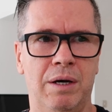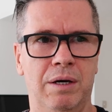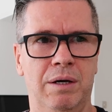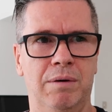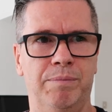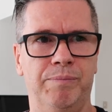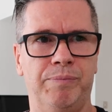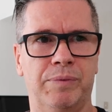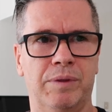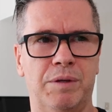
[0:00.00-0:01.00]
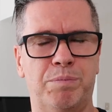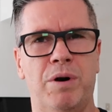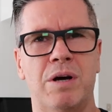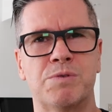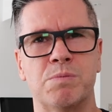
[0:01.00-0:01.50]
The
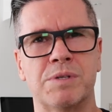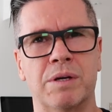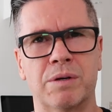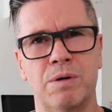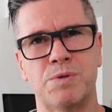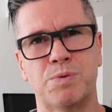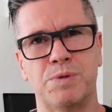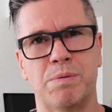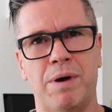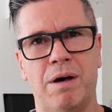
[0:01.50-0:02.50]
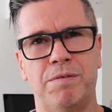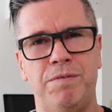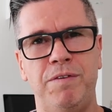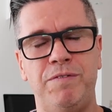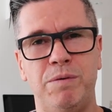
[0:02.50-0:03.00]
price from Suncoast was about
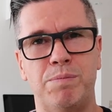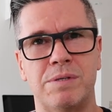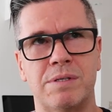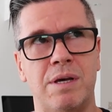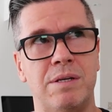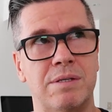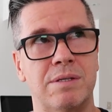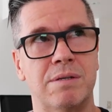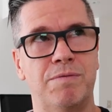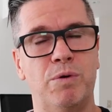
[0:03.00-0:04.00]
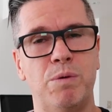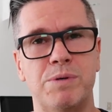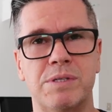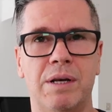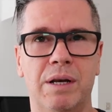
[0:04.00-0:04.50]
50%,
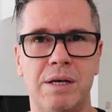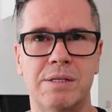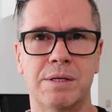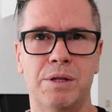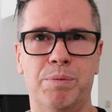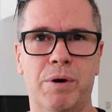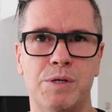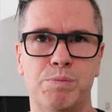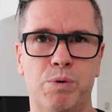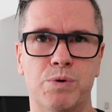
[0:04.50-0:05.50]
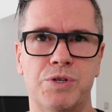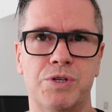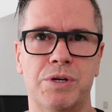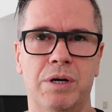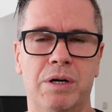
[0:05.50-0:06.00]
40% less than the price
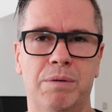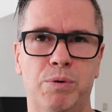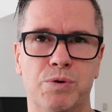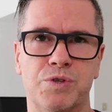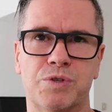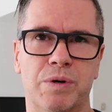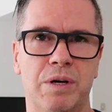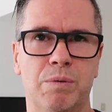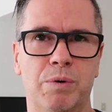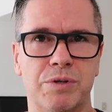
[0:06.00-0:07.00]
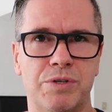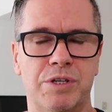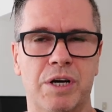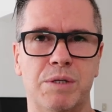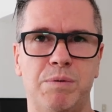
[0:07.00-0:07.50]
Porsche Australia wanted to
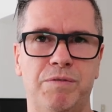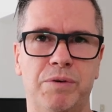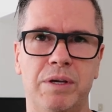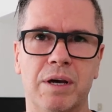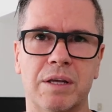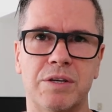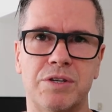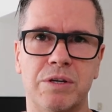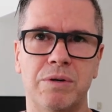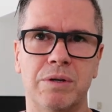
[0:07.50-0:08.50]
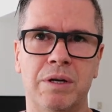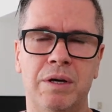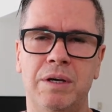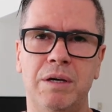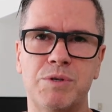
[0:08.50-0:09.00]
charge me for the air conditioning unit.
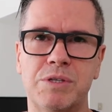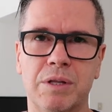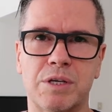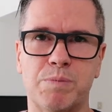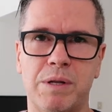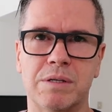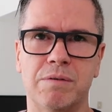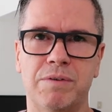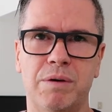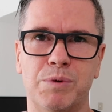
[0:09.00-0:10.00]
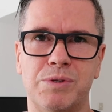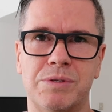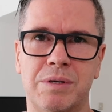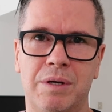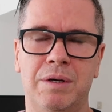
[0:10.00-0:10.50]
It was still expensive. It was